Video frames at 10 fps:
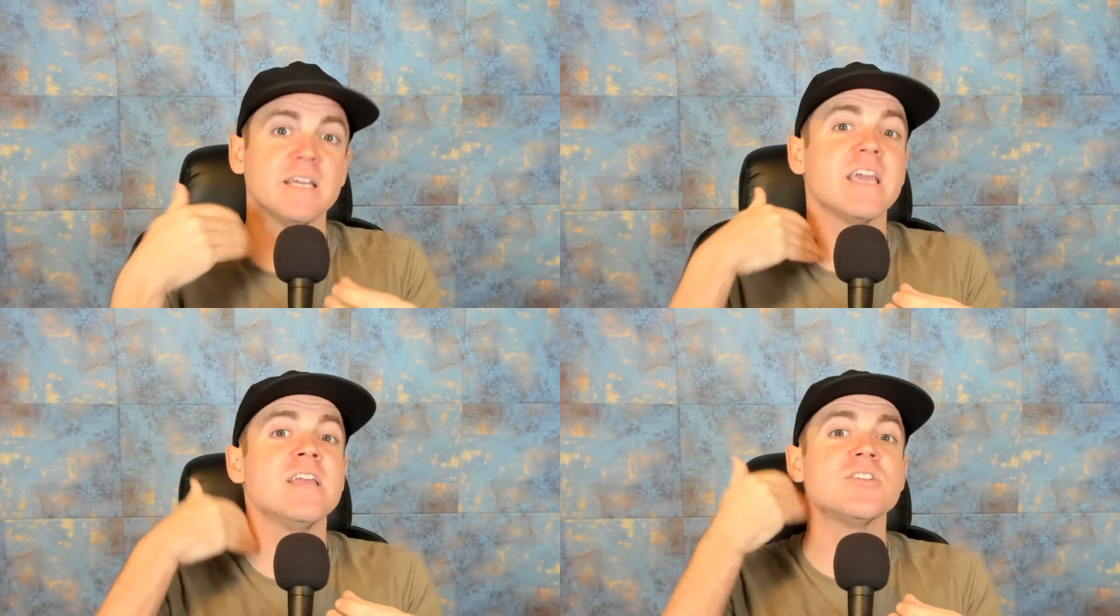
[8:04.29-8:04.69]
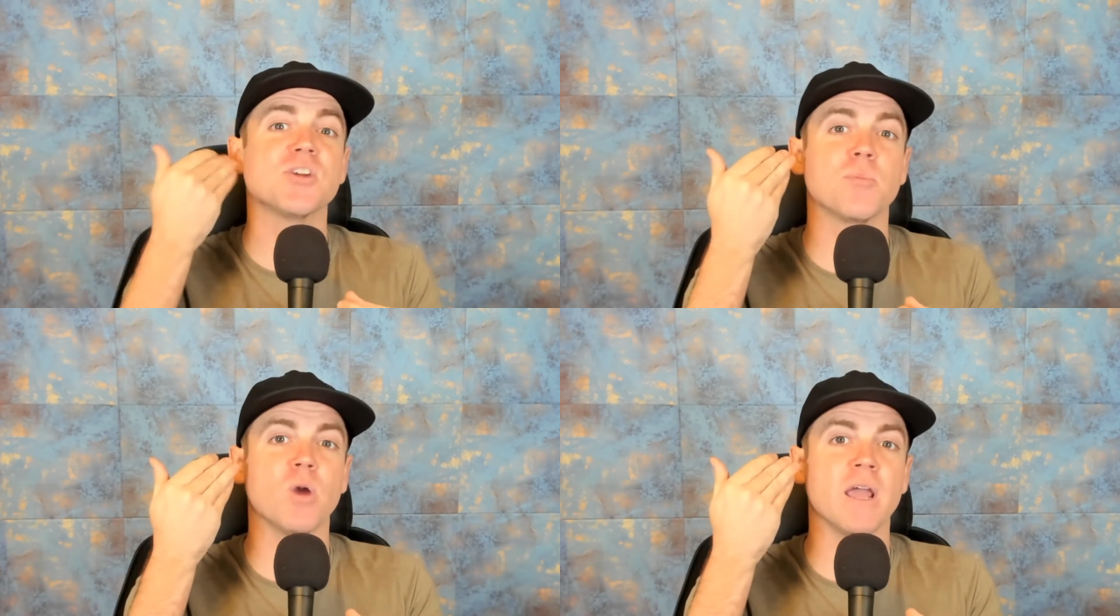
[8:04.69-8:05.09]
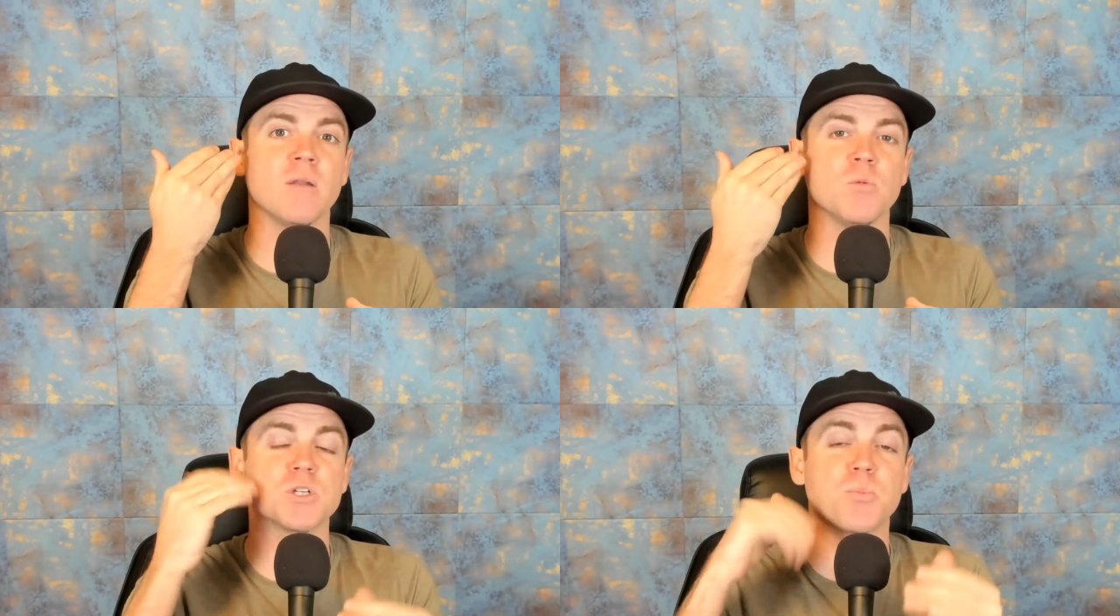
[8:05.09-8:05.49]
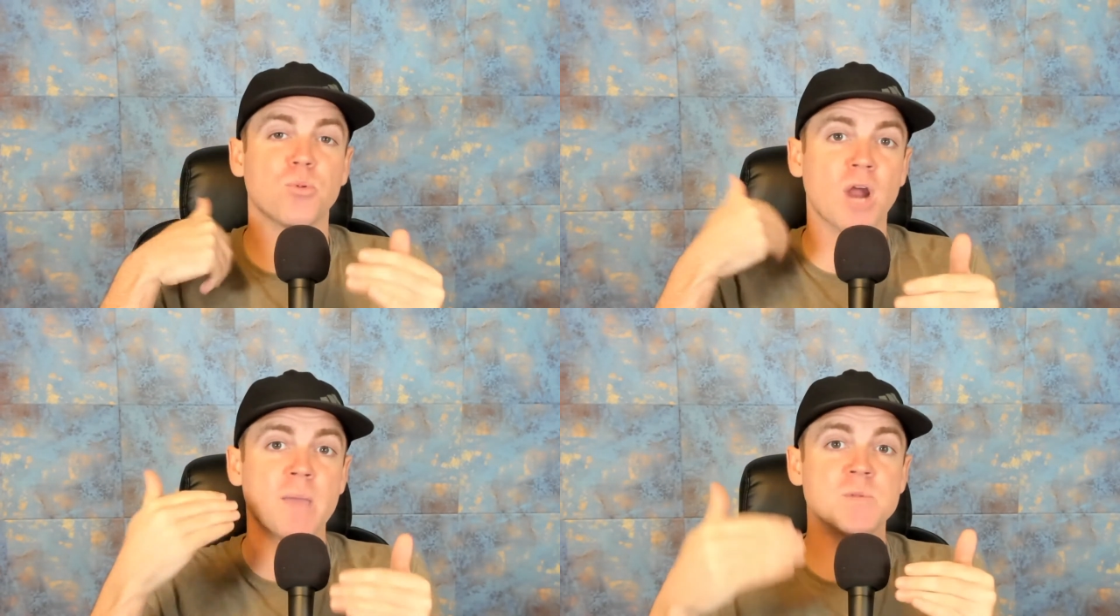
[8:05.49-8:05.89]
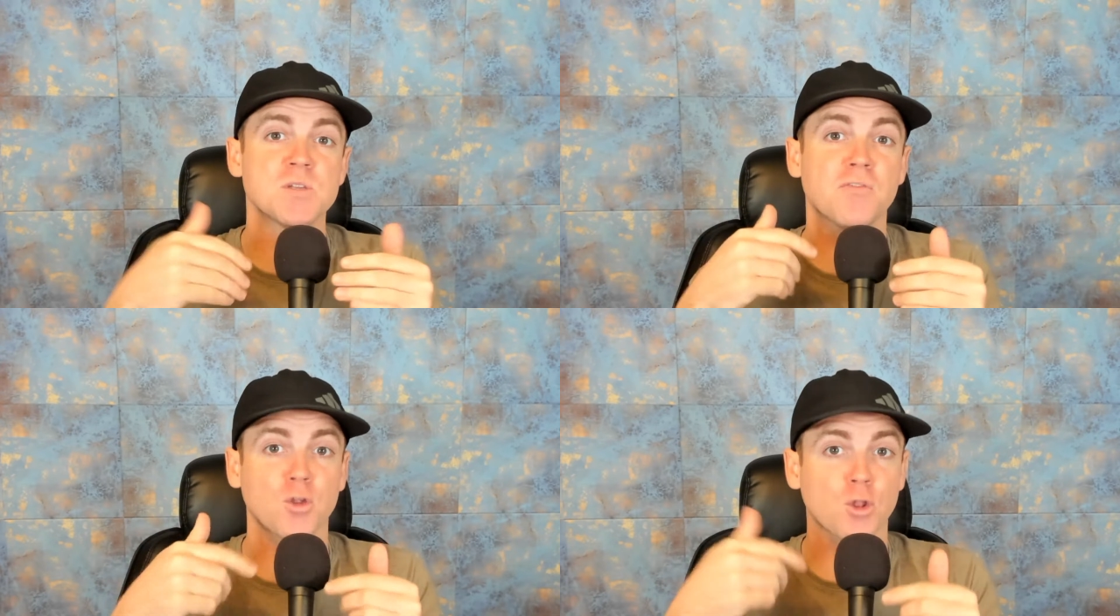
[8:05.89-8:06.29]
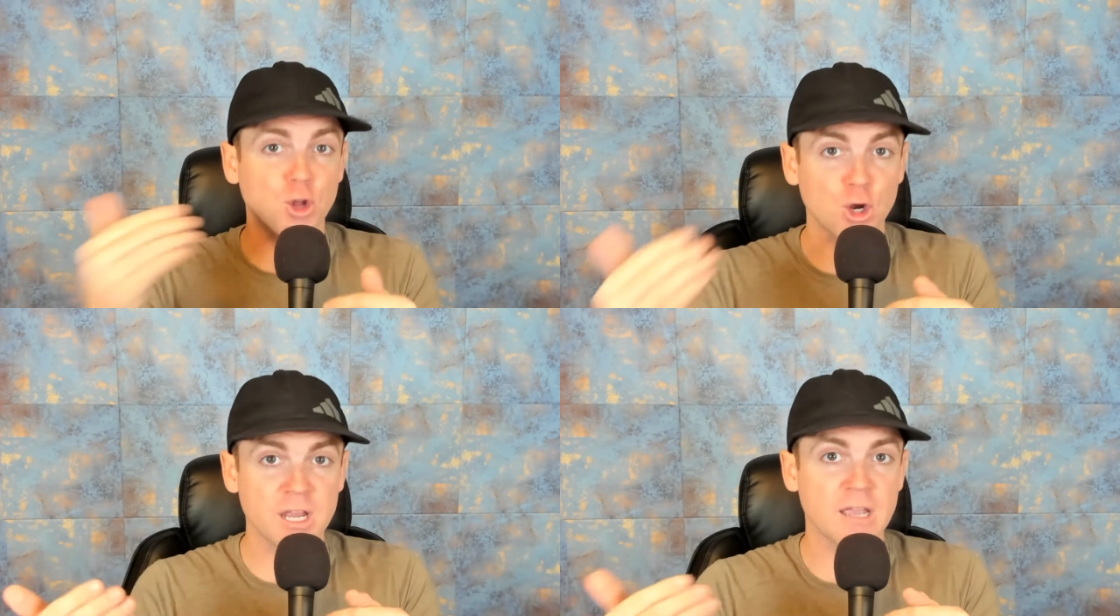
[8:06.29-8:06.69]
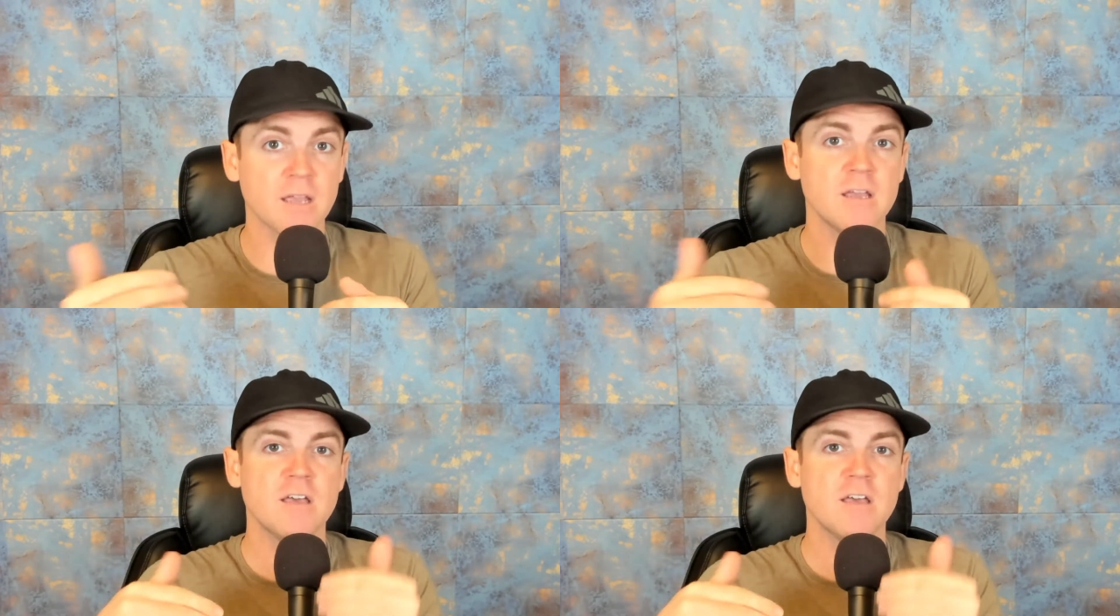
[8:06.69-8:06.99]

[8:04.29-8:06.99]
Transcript: into your brain, which primes you for learning,